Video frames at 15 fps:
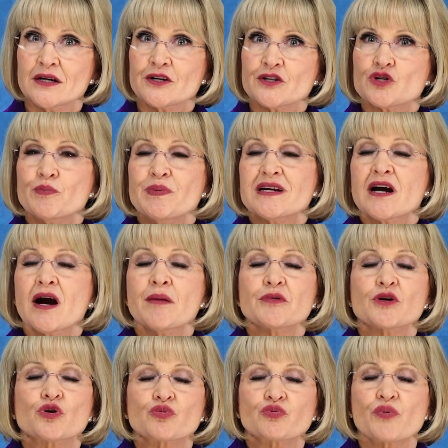to become
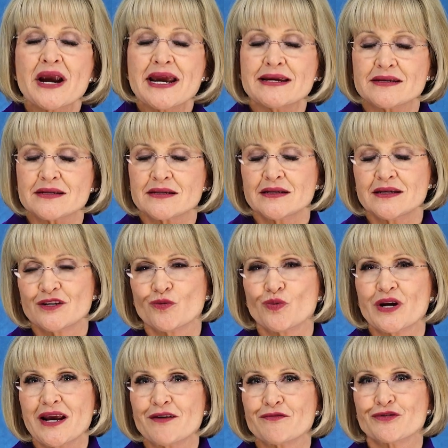great in
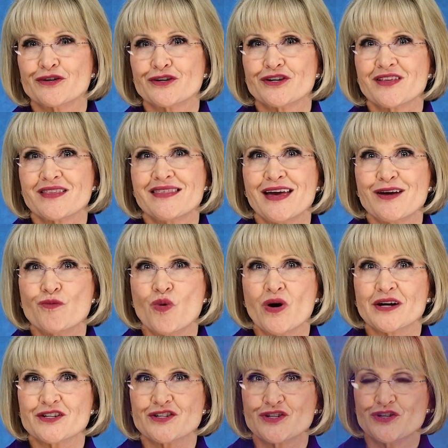whatever they
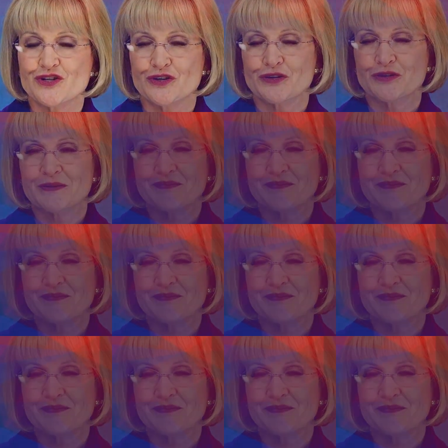want to do?